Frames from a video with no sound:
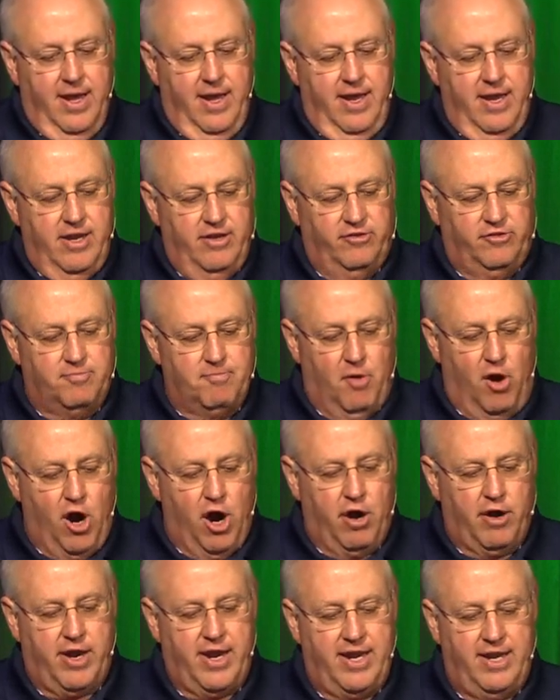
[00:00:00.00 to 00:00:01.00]
his
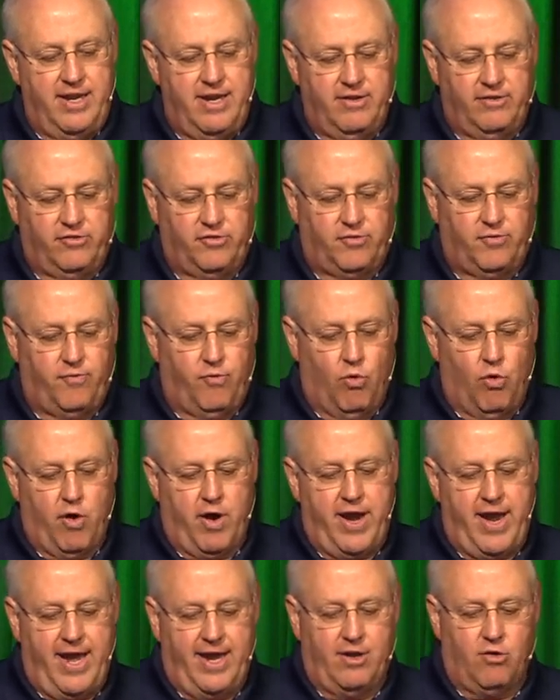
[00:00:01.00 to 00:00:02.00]
mark in his
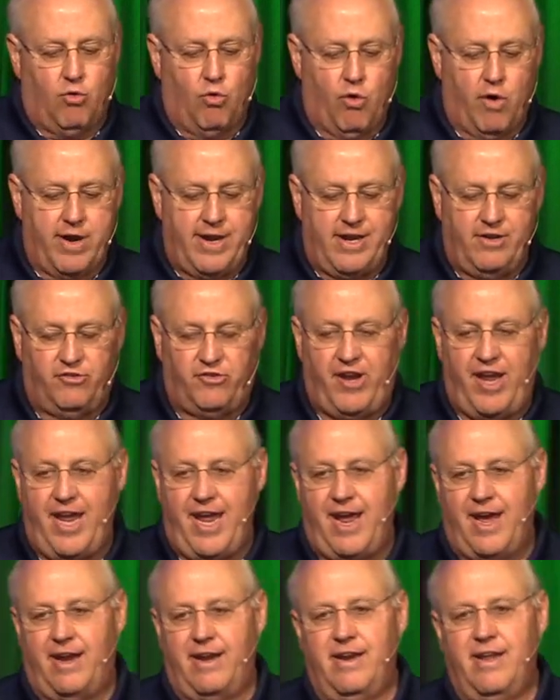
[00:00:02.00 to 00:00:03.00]
forehead or in his
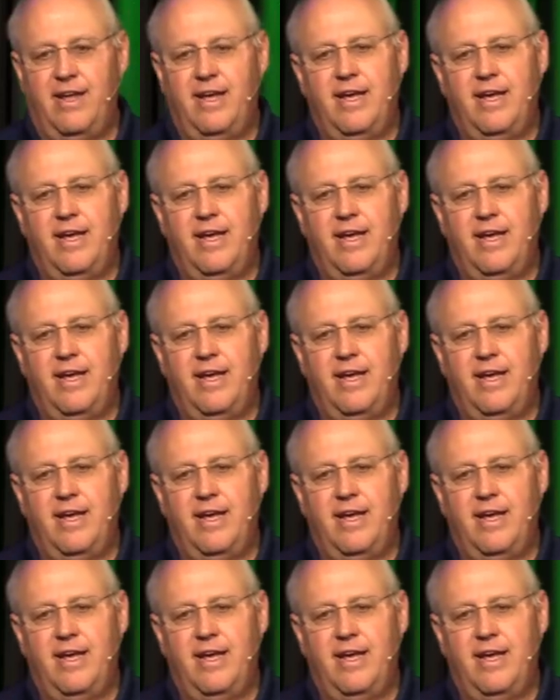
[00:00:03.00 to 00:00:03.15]
hand."